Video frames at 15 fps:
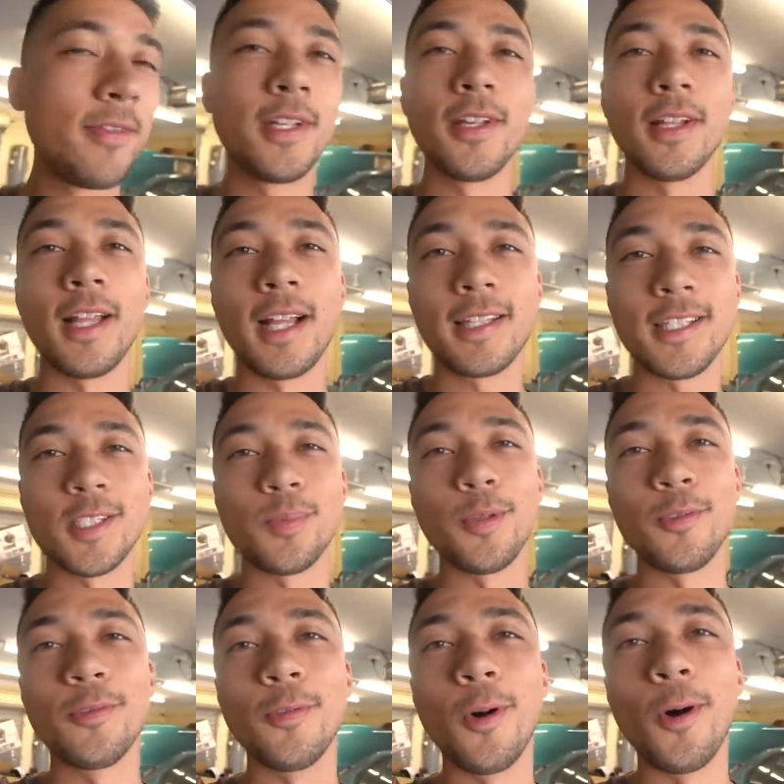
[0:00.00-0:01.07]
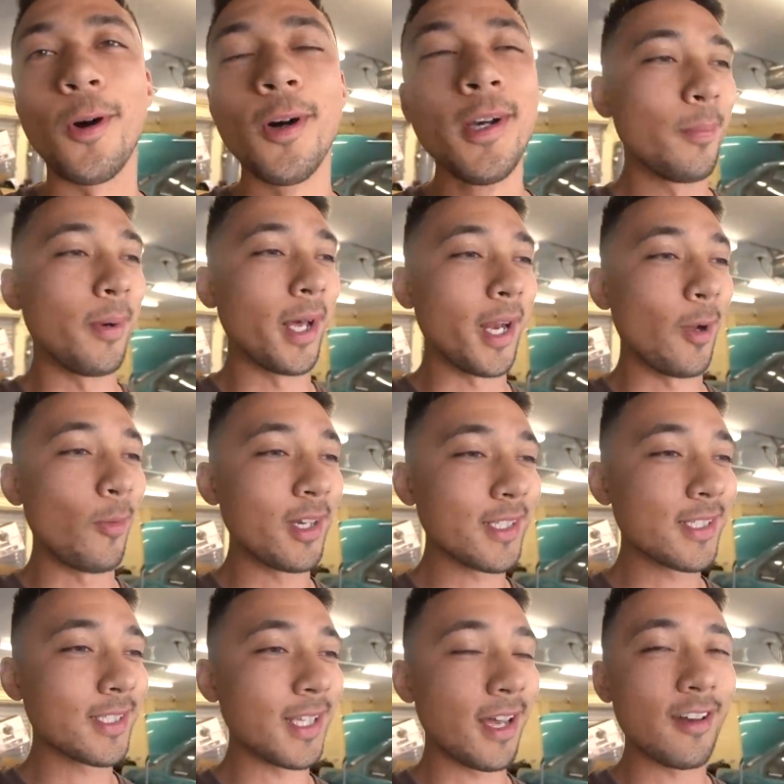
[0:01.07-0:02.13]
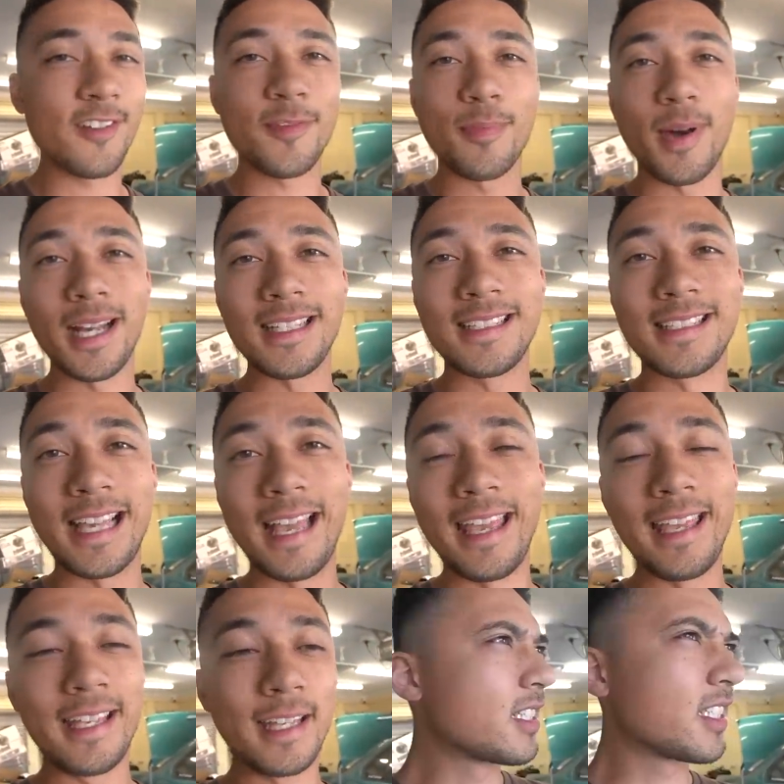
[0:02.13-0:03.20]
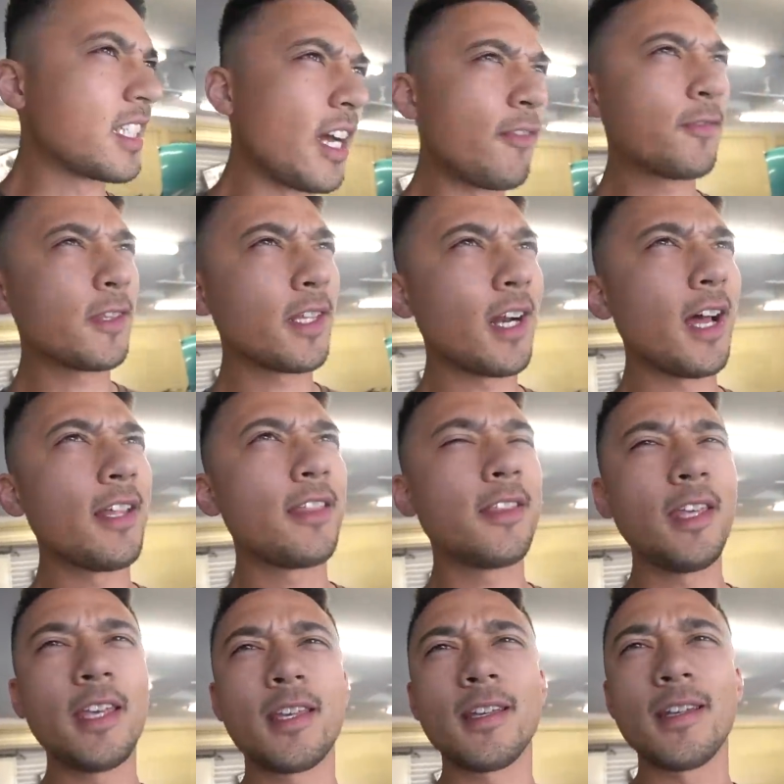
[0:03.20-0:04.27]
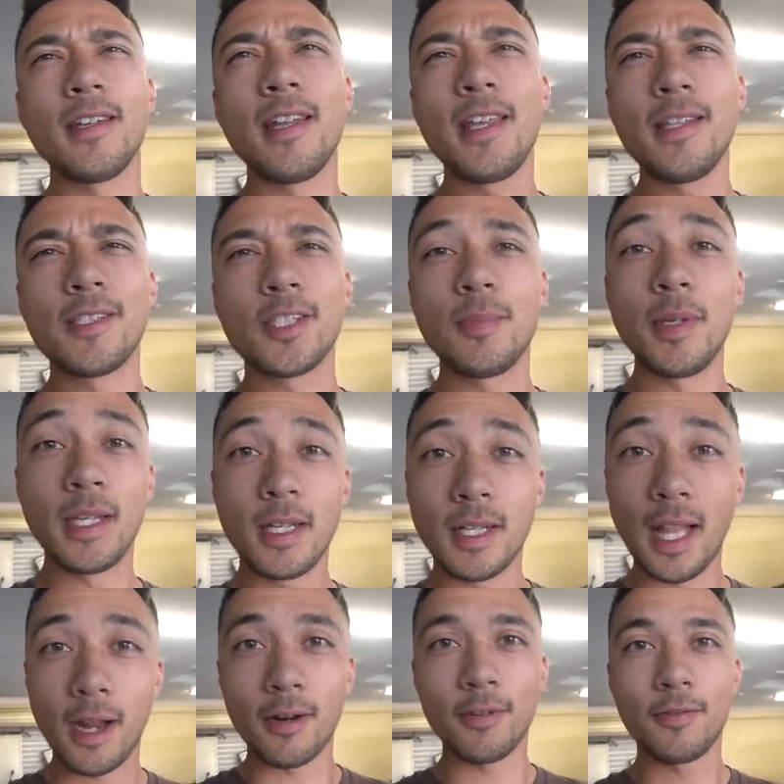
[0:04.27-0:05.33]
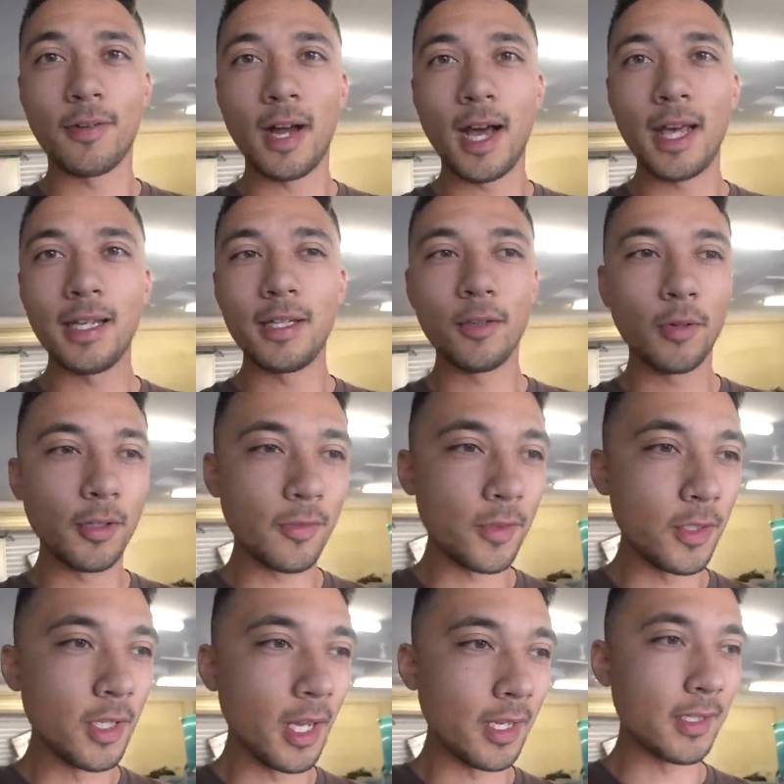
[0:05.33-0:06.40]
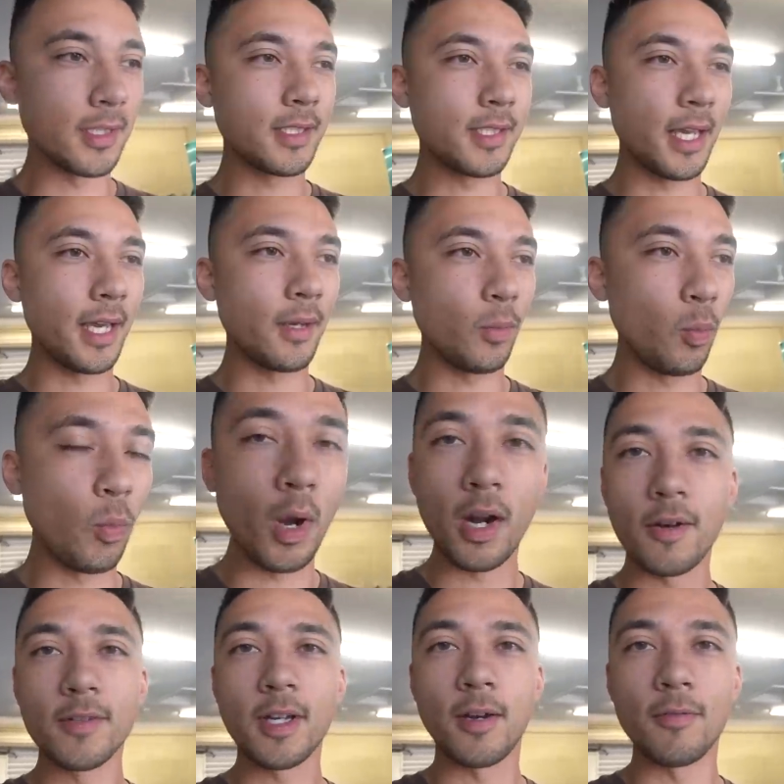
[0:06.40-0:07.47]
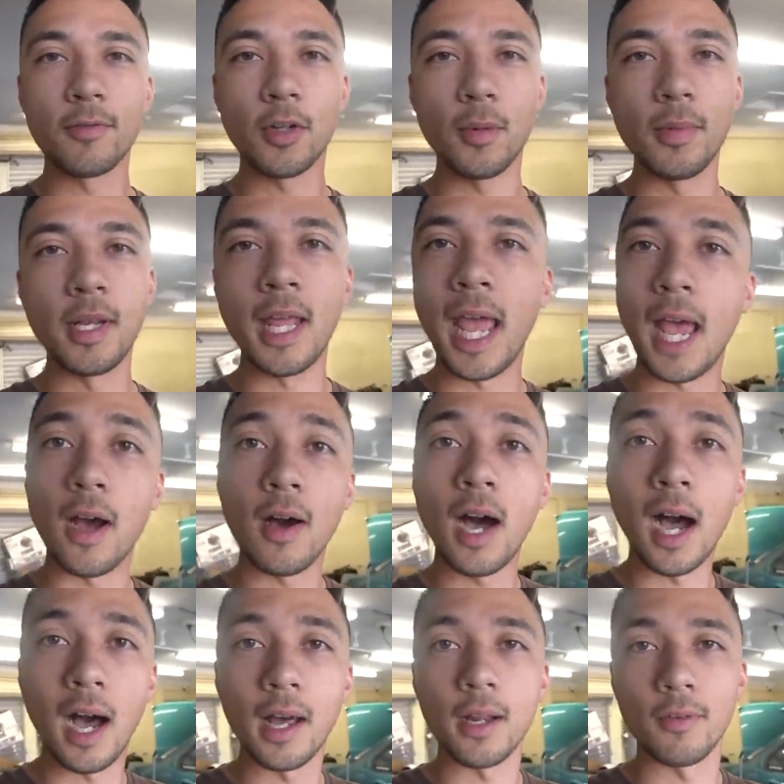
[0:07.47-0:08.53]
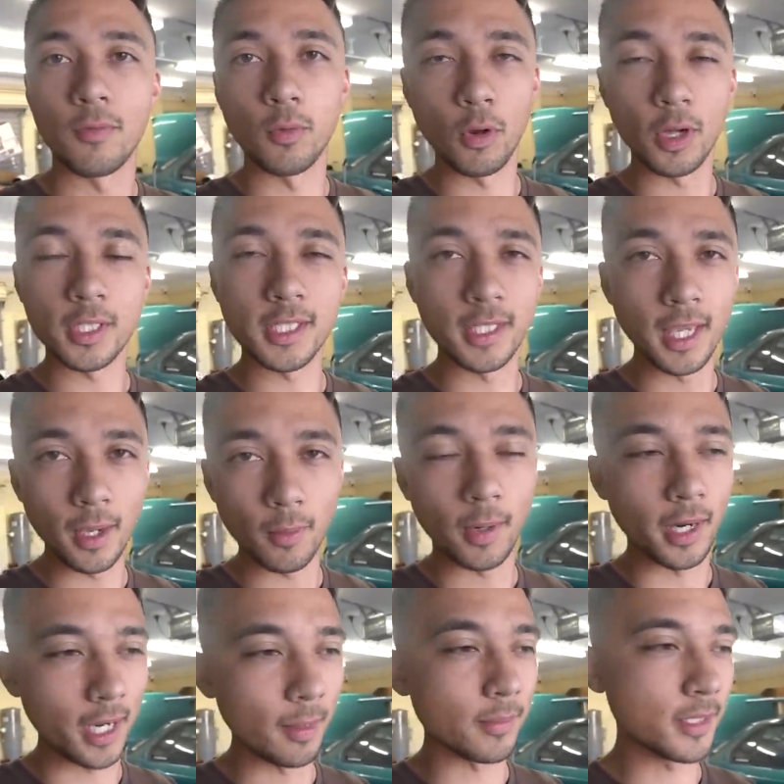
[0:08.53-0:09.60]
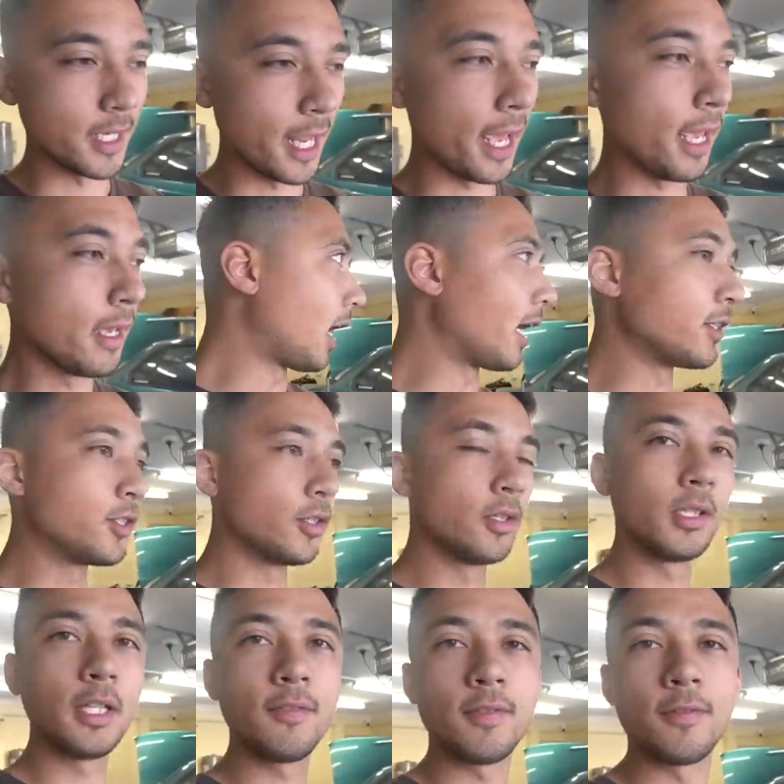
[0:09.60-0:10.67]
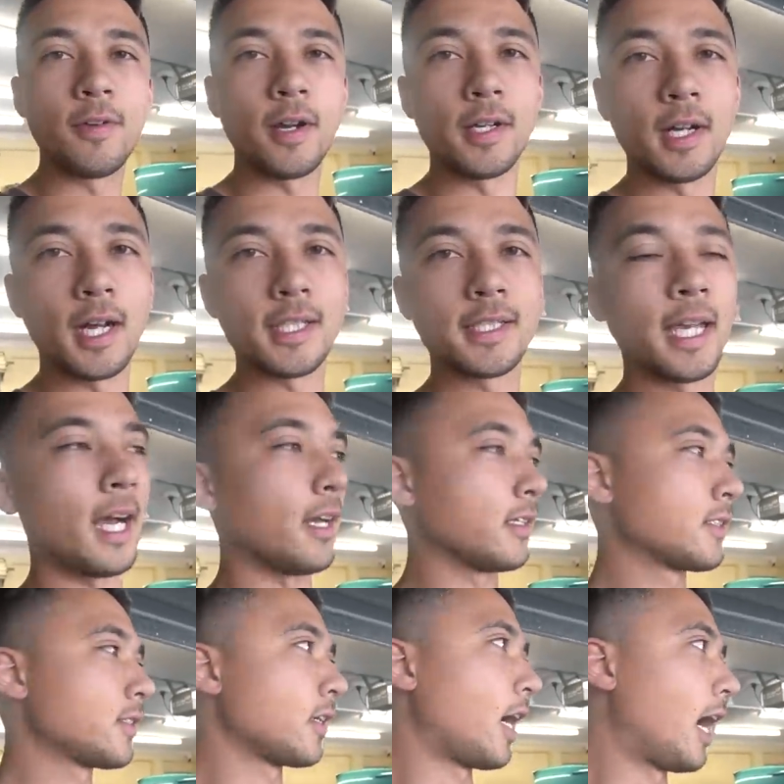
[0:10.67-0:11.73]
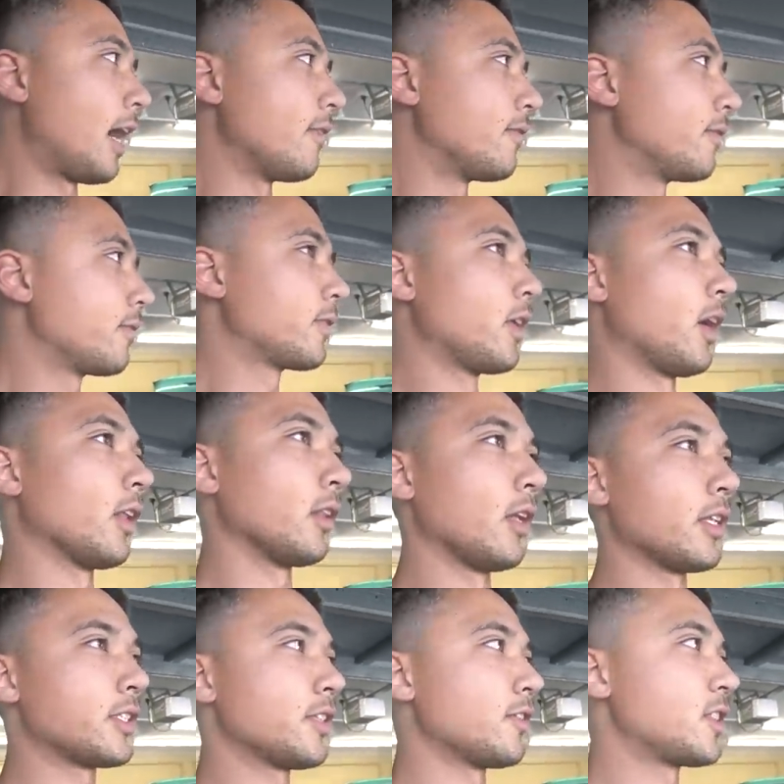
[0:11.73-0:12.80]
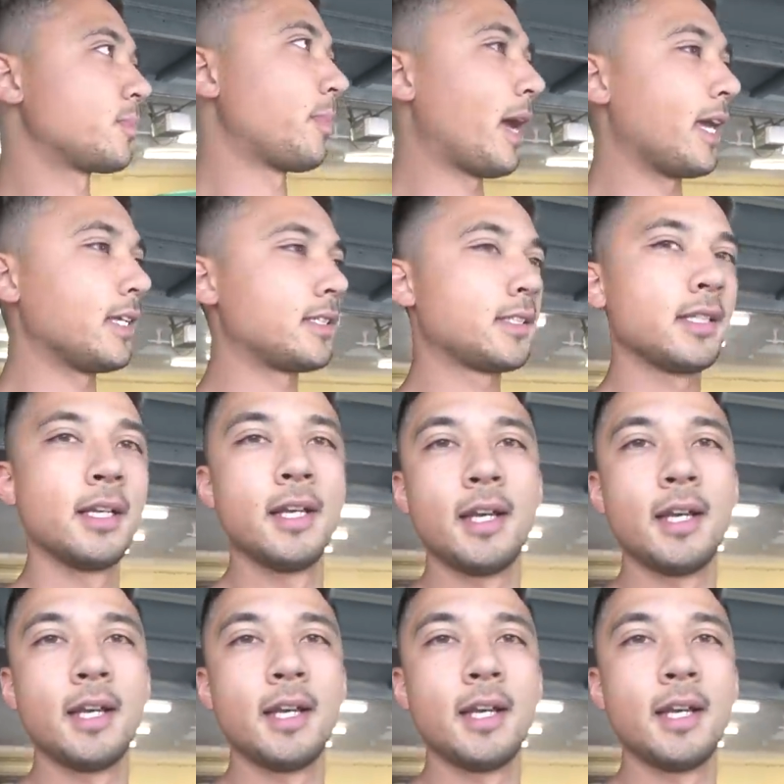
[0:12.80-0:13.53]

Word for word: a video like this before, but I want to start off by saying stuff that I think needs to be clarified in order for you to understand where I've come from and how hard I've worked to get where I am today. I do live in a very nice house. I've got lots of space.